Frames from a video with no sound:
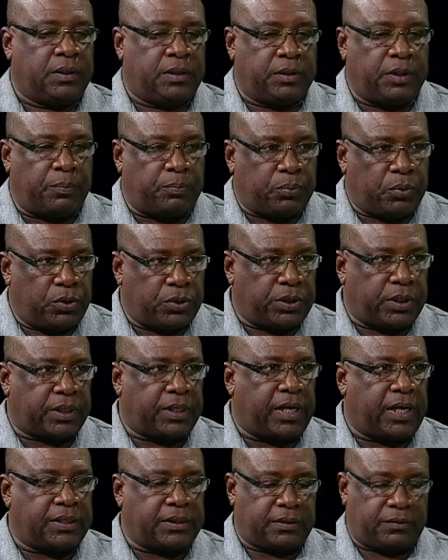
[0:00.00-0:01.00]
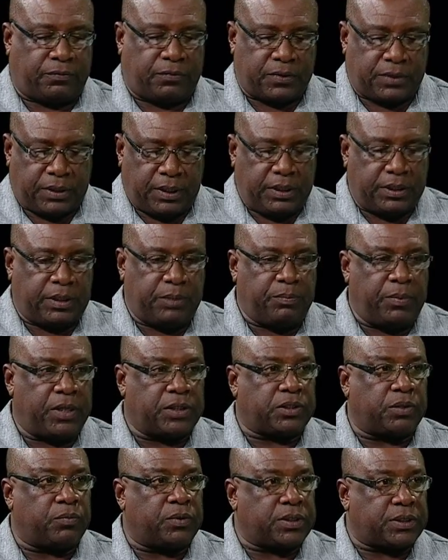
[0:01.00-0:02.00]
the project has a facility
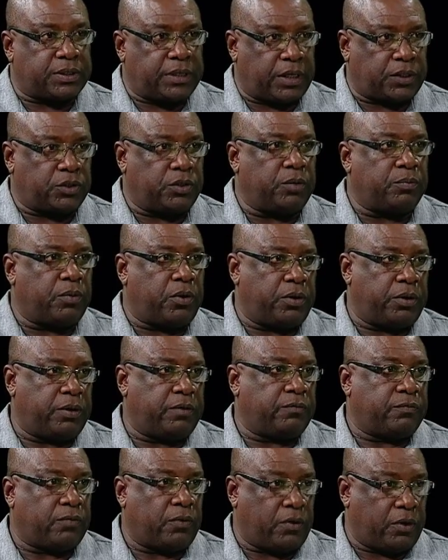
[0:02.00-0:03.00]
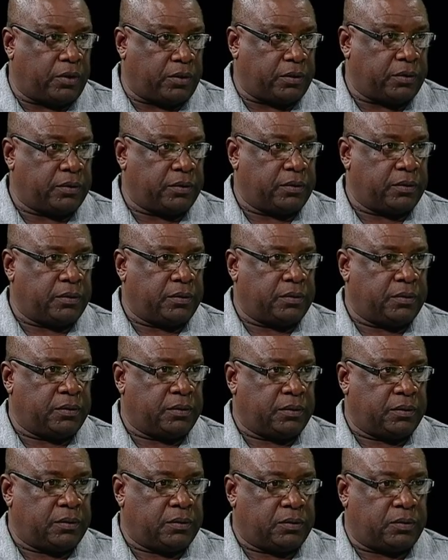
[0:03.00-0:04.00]
based on what sector you're borrowing for
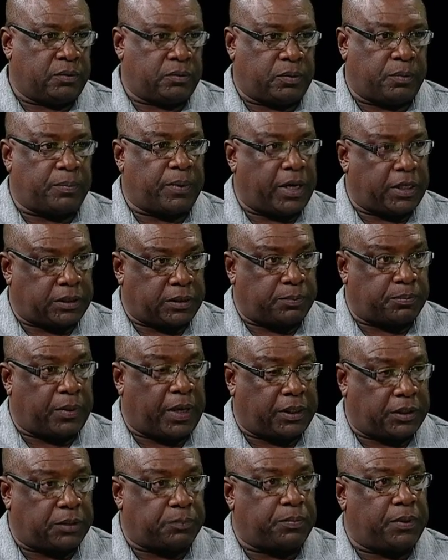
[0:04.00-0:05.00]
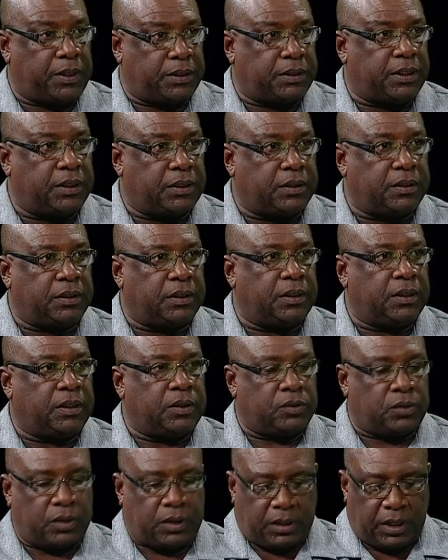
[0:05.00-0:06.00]
to participate in,
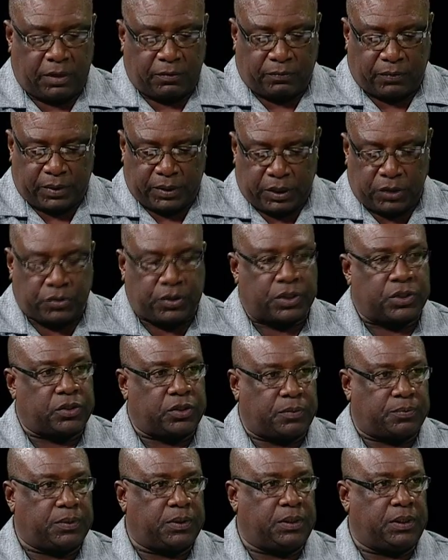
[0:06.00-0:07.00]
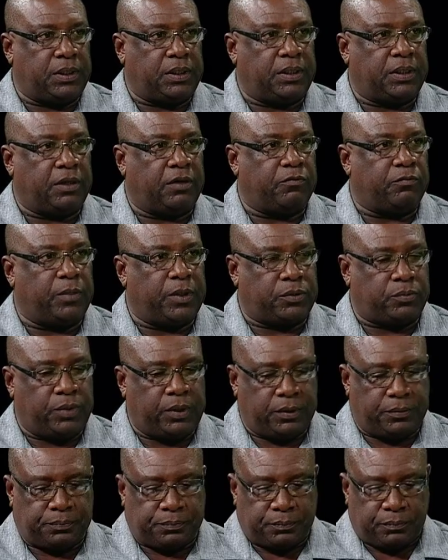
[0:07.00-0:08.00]
to give an interest subsidy of
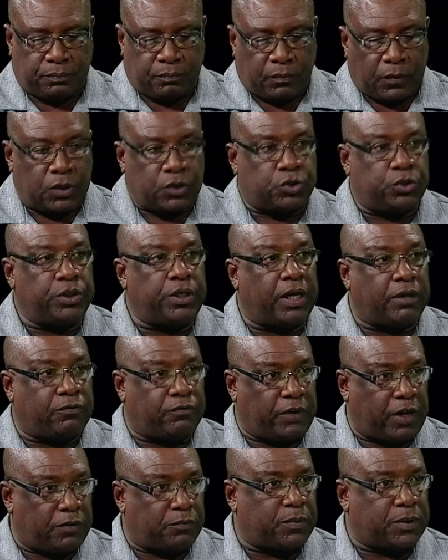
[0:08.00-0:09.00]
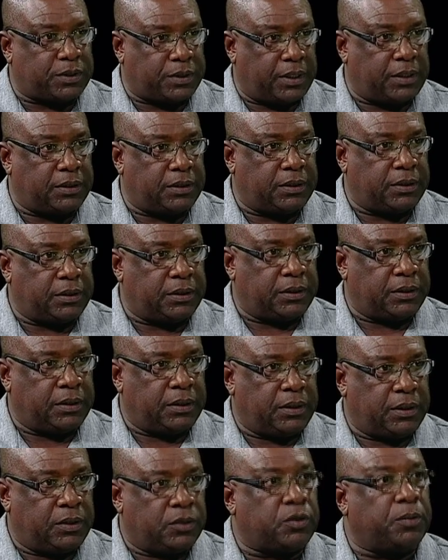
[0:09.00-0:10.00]
between 3 and 5%.
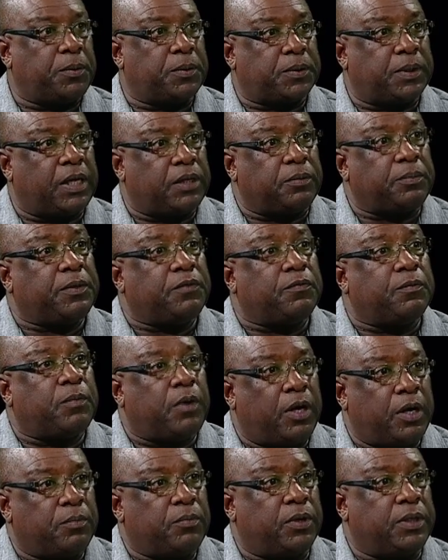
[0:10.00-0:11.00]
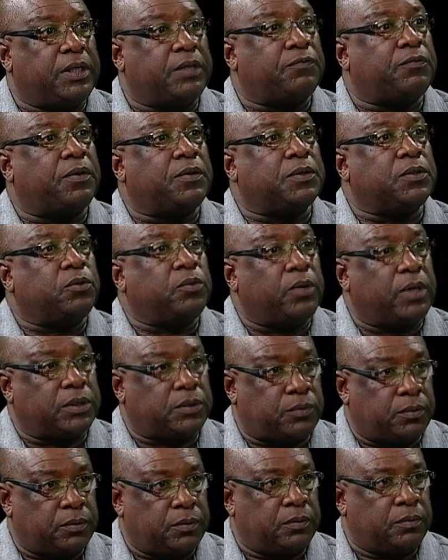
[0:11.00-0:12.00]
So you're going to end up even borrowing money from as low
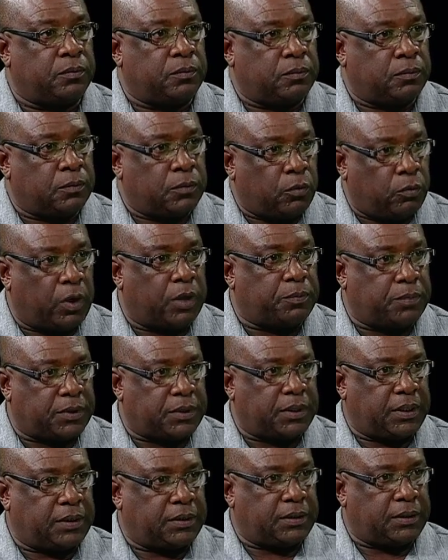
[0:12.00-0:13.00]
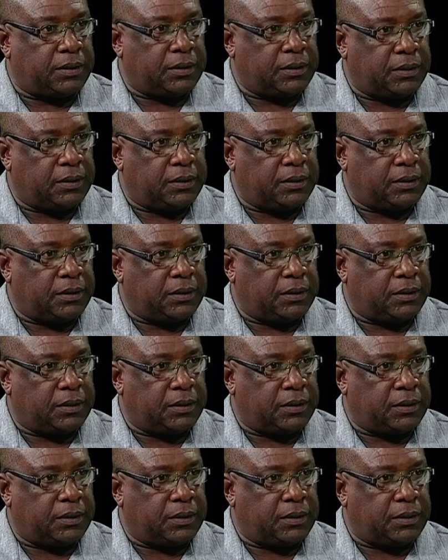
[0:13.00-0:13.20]
as 1%.